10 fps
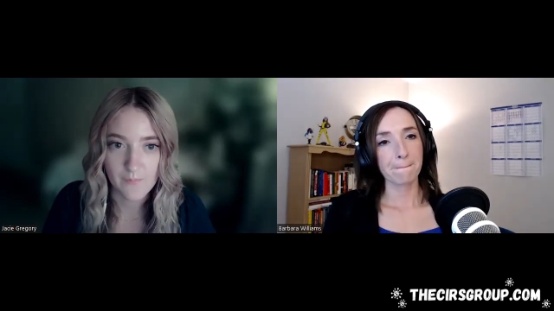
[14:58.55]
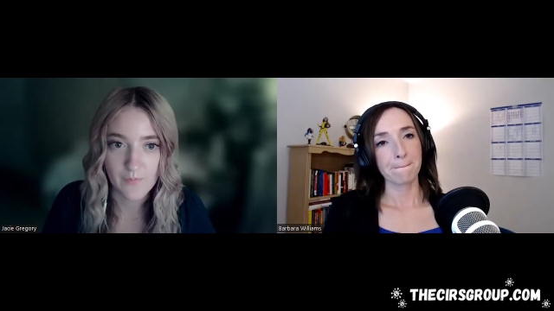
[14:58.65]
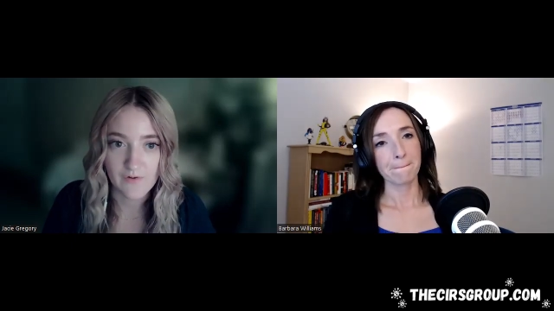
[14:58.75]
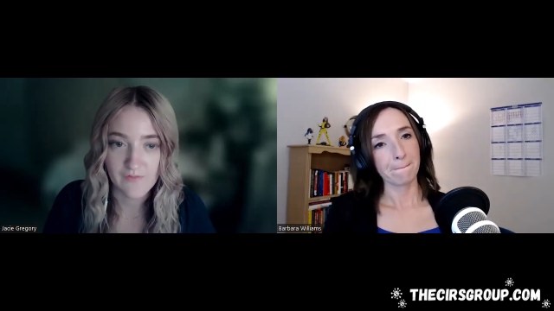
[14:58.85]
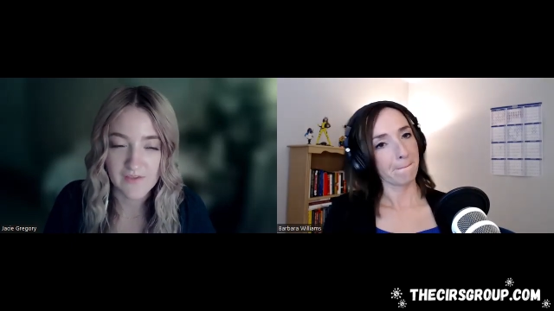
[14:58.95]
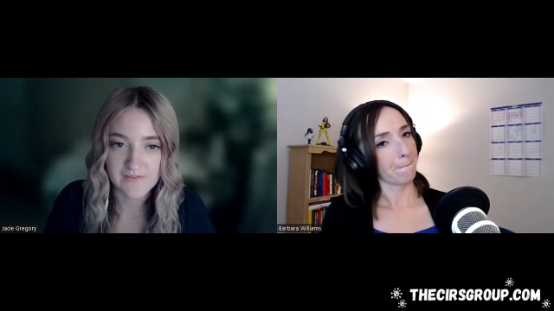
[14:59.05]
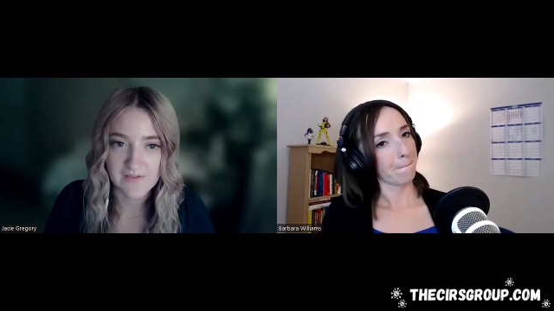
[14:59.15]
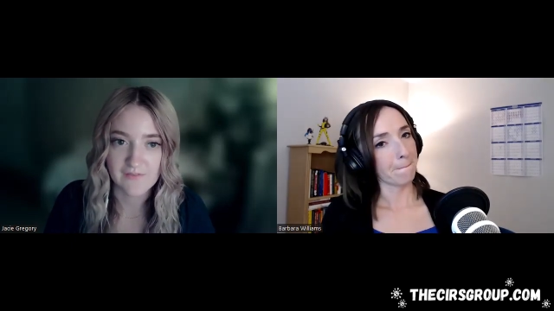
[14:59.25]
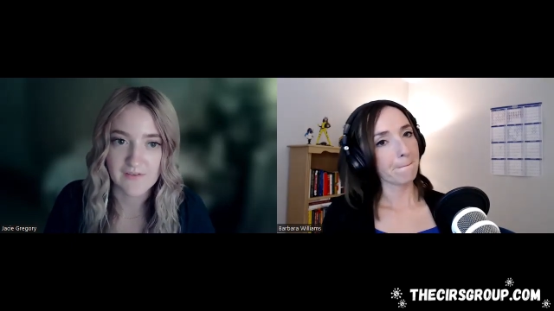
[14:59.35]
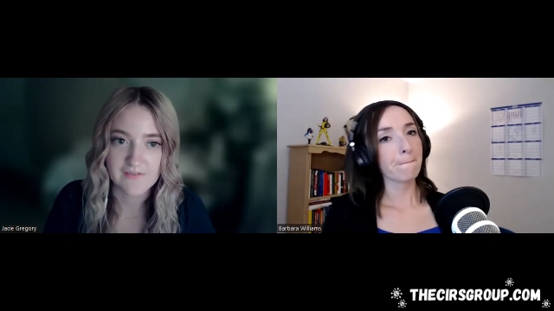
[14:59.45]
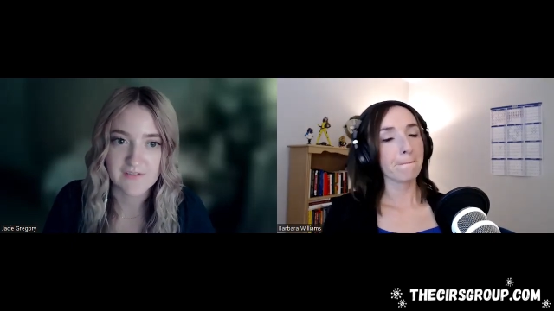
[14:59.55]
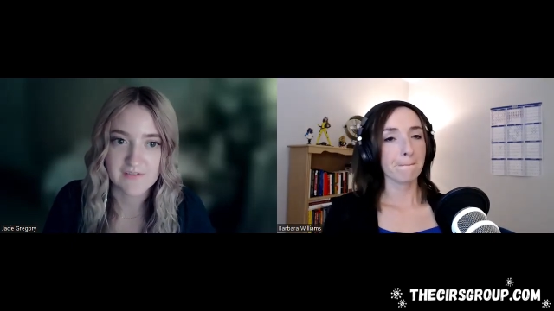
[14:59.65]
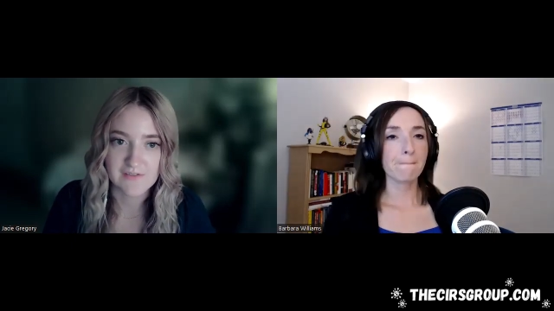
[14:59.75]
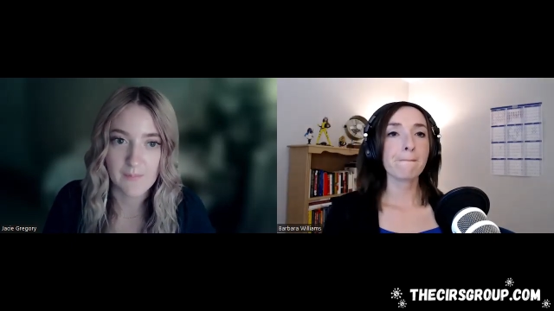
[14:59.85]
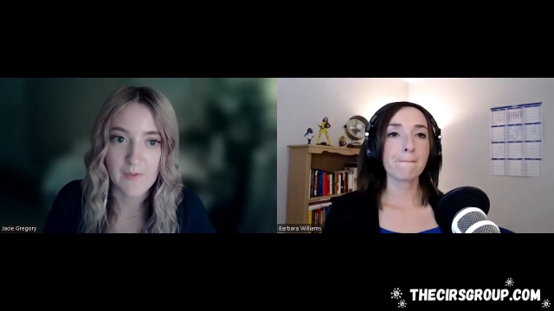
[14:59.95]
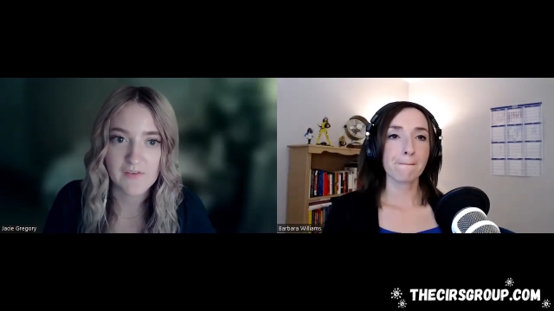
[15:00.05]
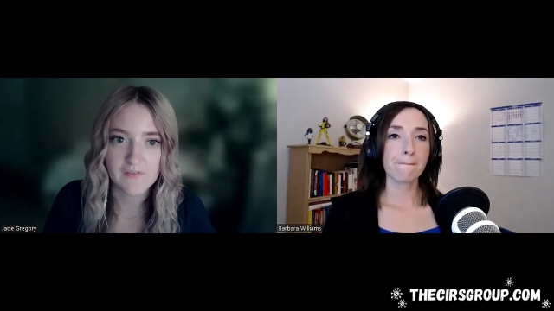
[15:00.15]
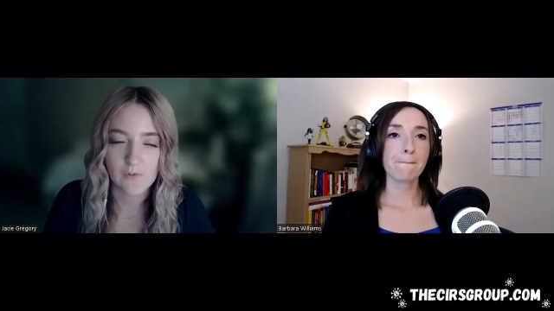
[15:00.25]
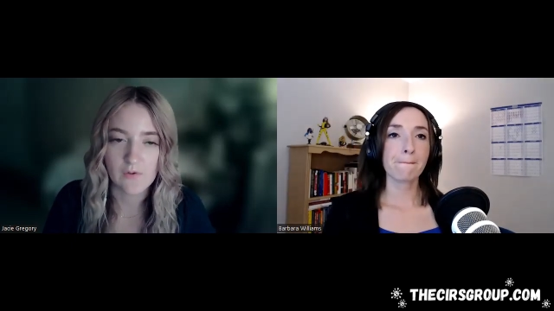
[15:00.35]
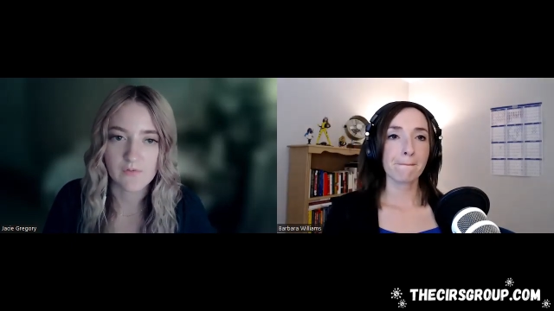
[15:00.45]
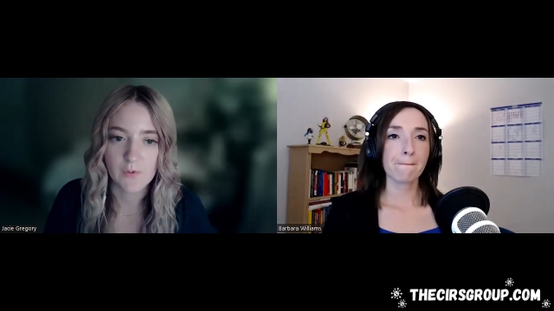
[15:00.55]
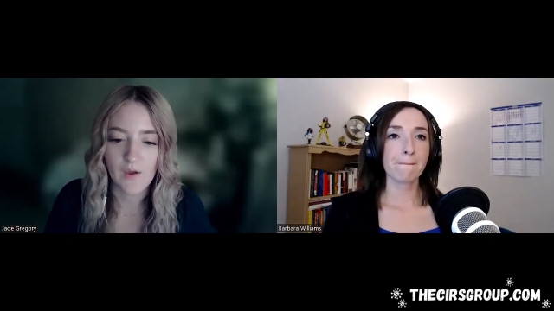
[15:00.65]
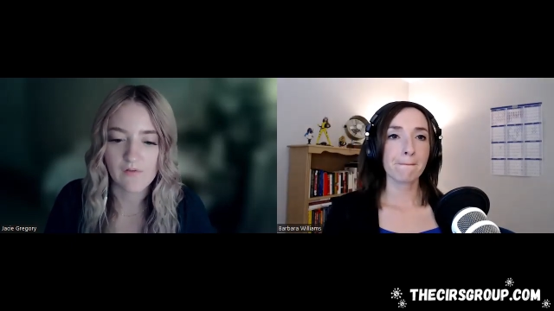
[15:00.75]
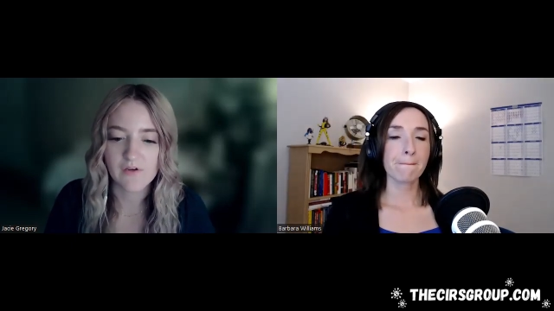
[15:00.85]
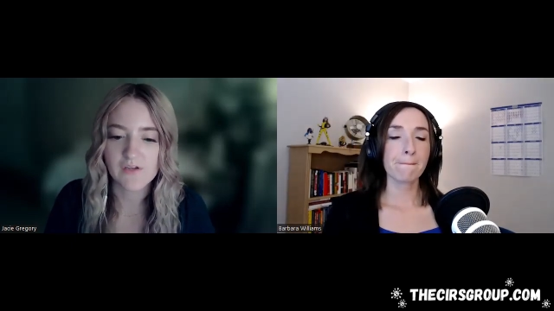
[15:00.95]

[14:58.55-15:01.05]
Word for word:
Speaker 1: pervasive and systemic. So, if you have an